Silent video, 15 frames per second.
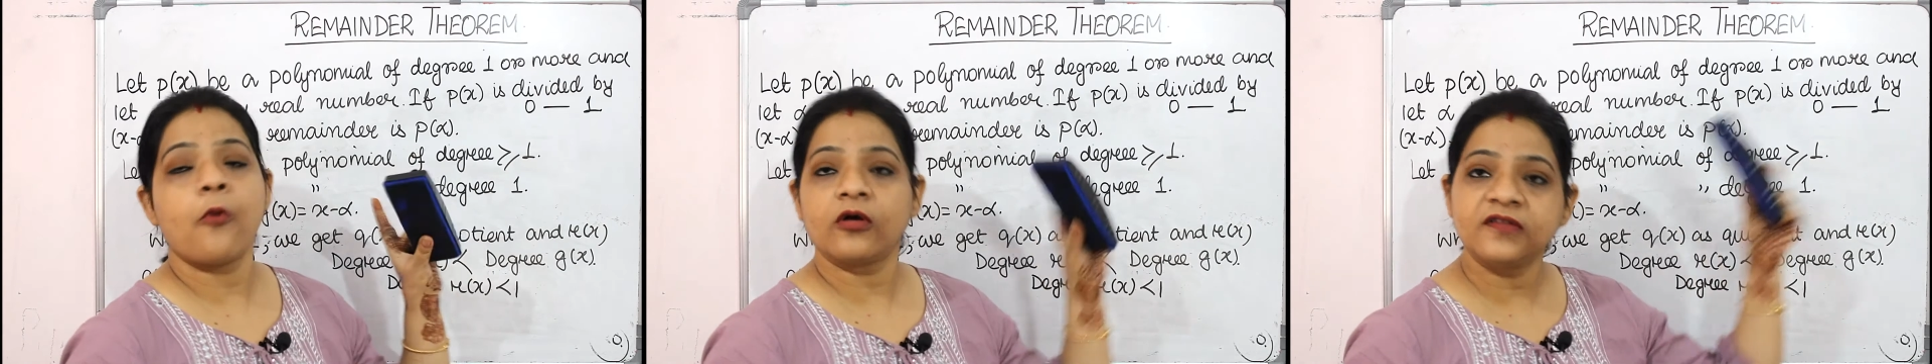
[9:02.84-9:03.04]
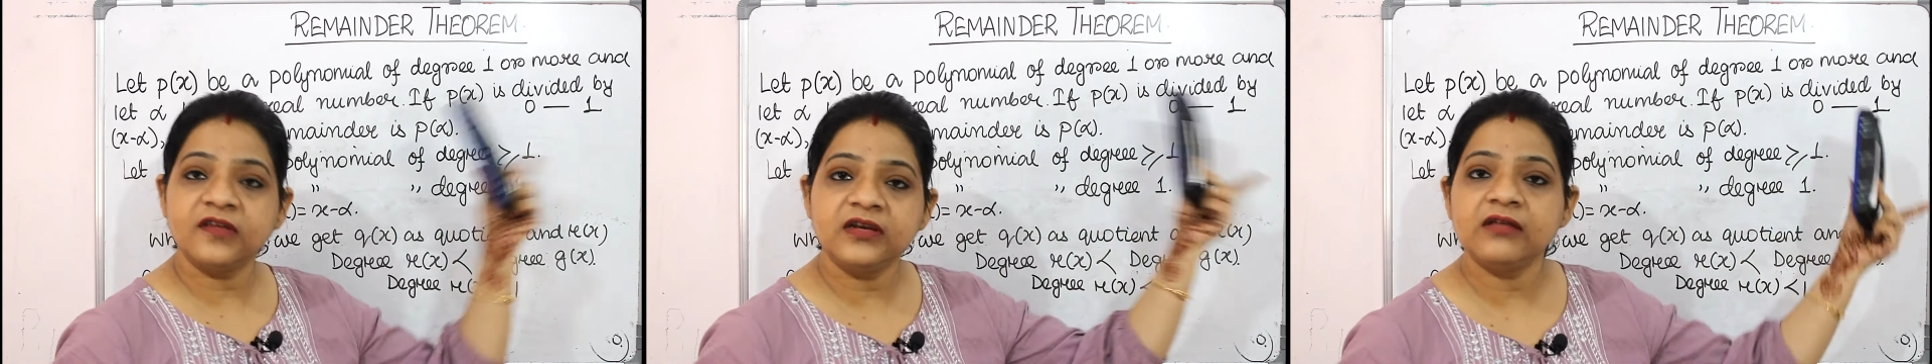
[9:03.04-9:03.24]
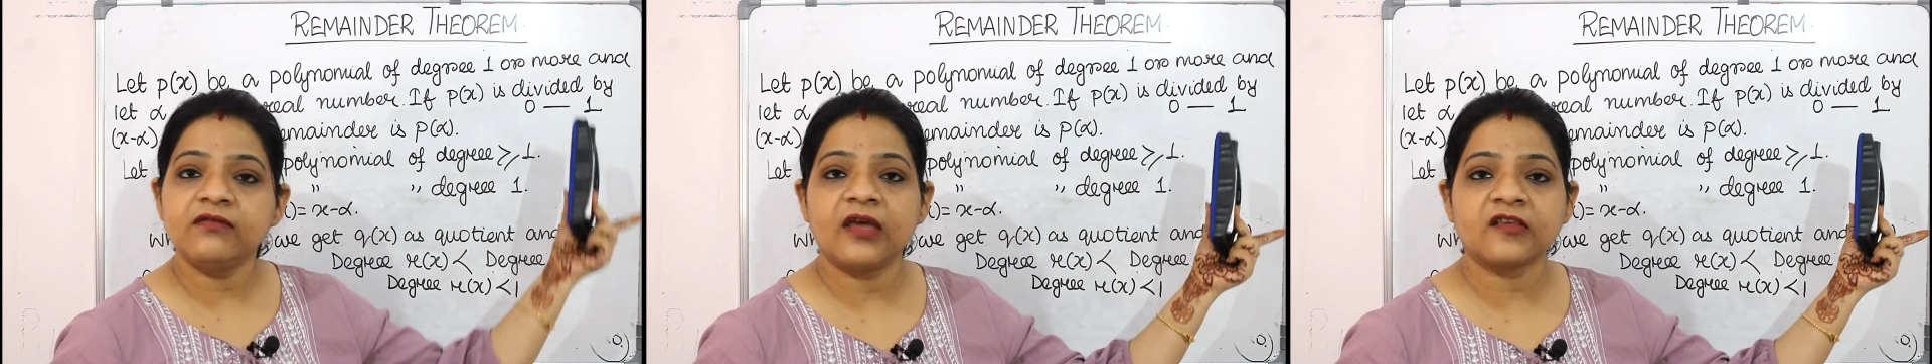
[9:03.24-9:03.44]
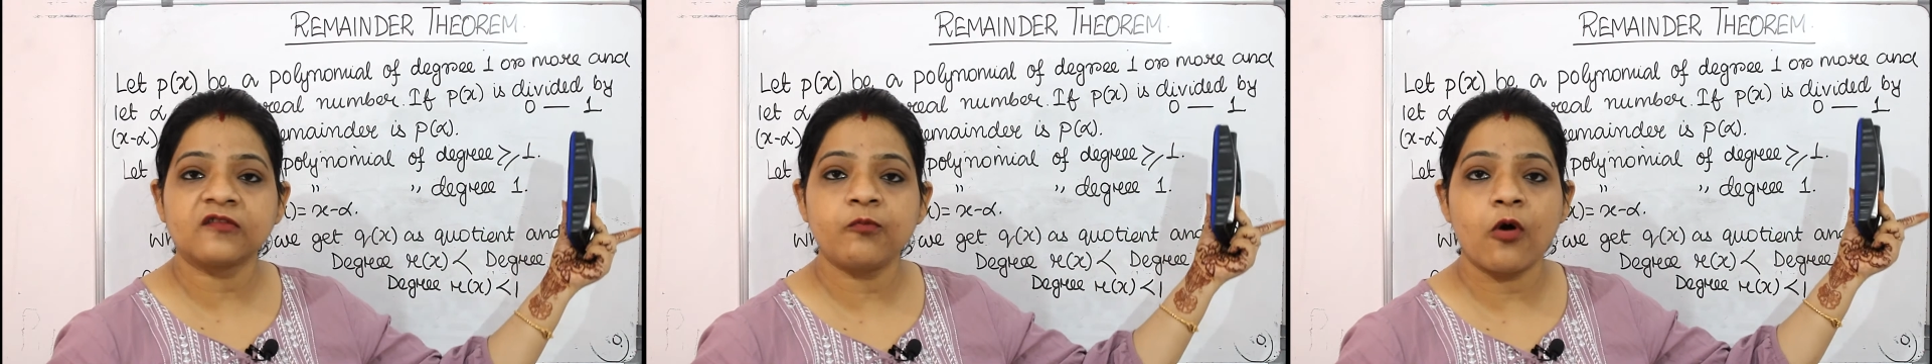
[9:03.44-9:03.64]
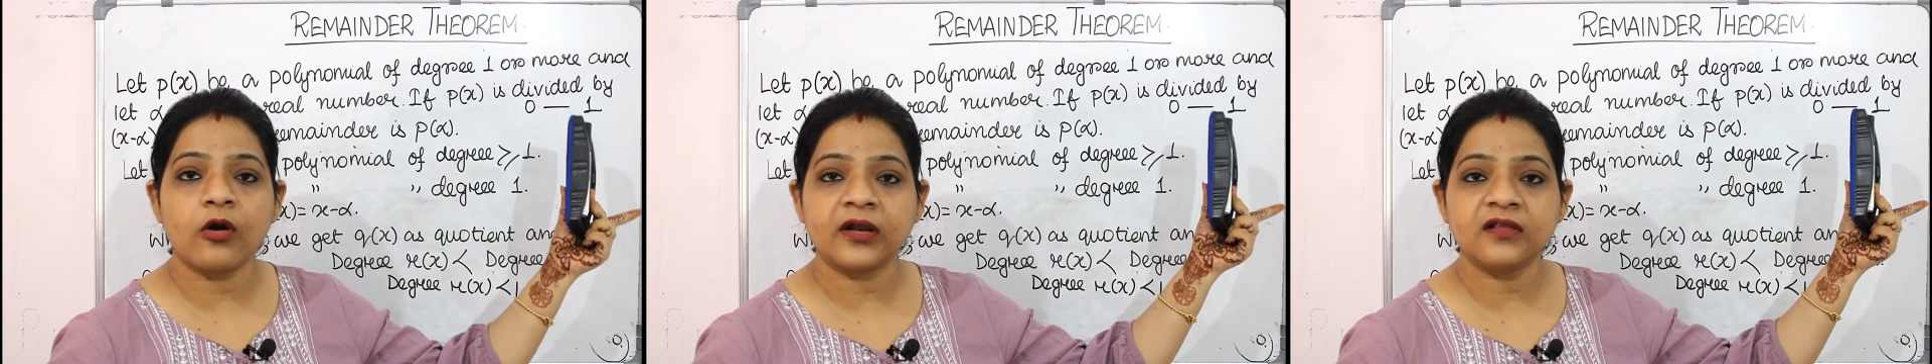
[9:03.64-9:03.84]
positive
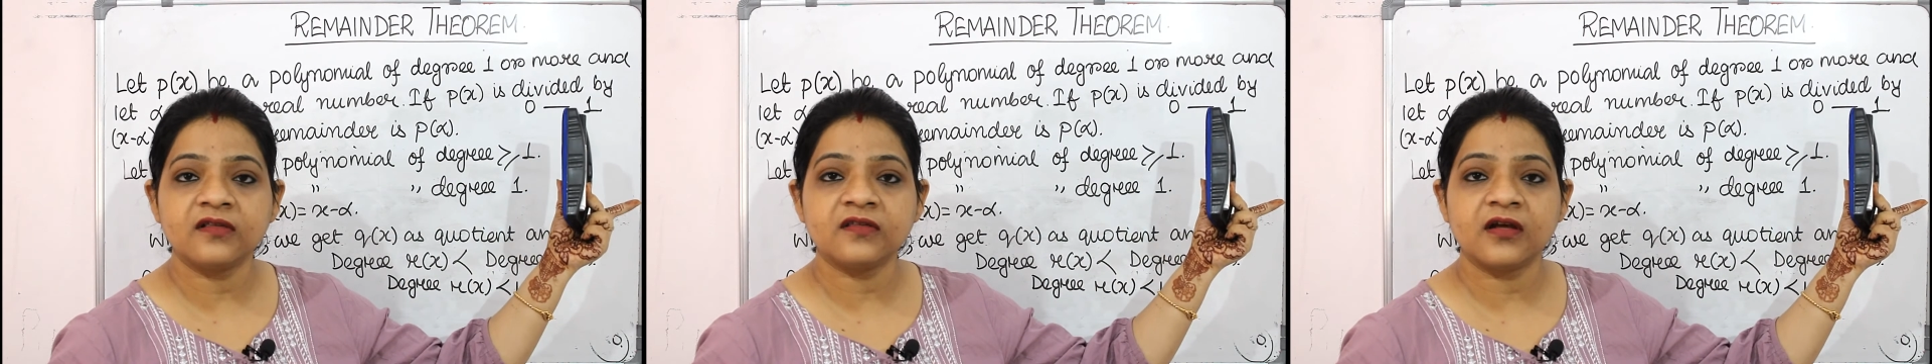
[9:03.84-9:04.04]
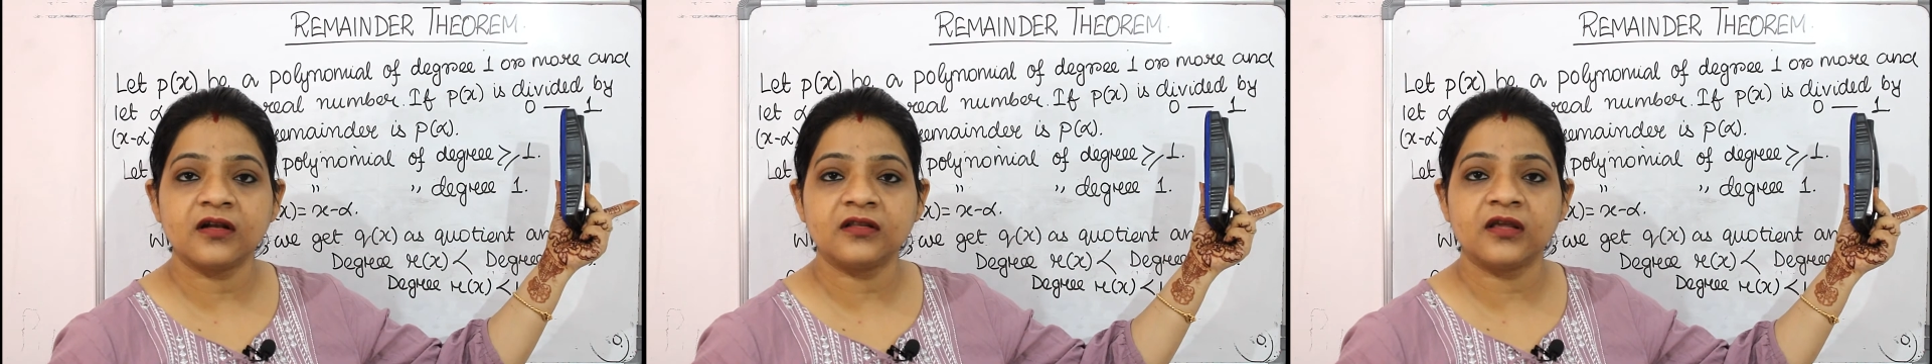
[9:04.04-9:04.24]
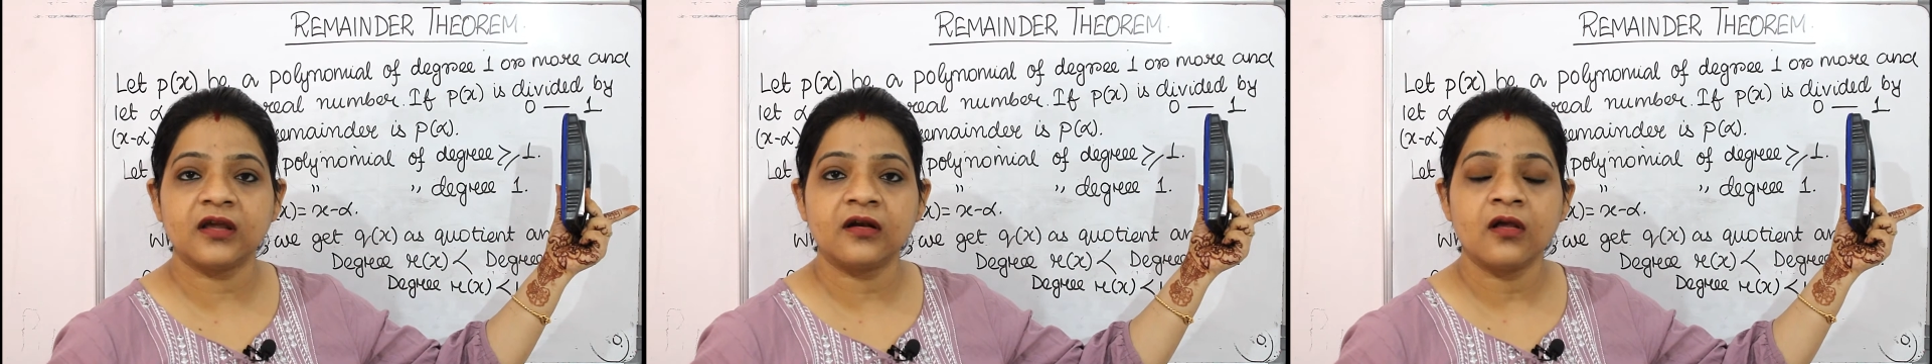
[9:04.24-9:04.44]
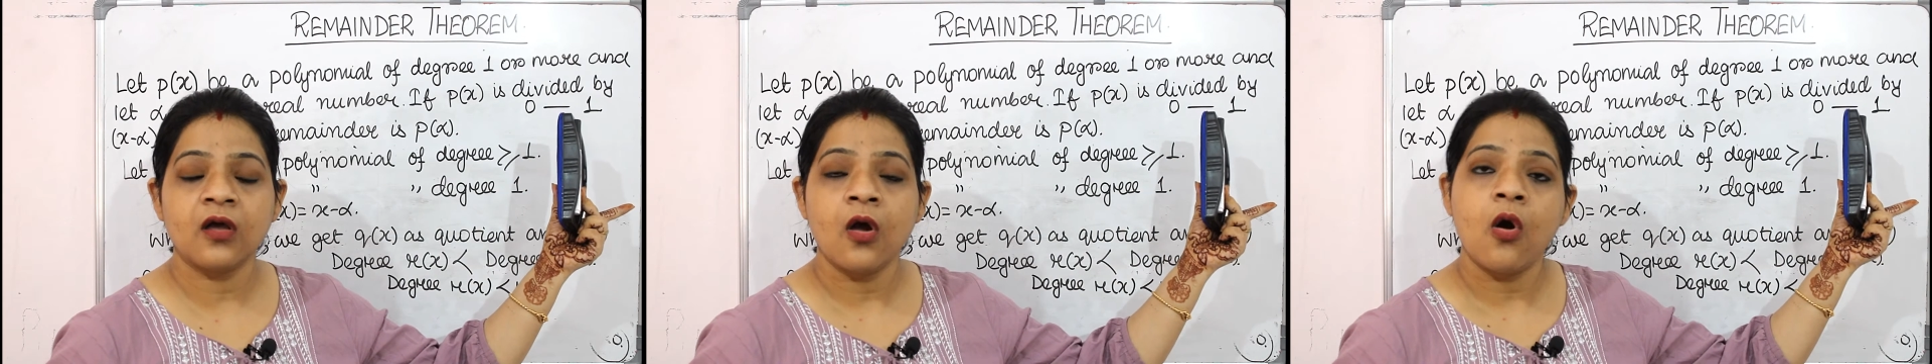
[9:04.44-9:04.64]
exponents are there.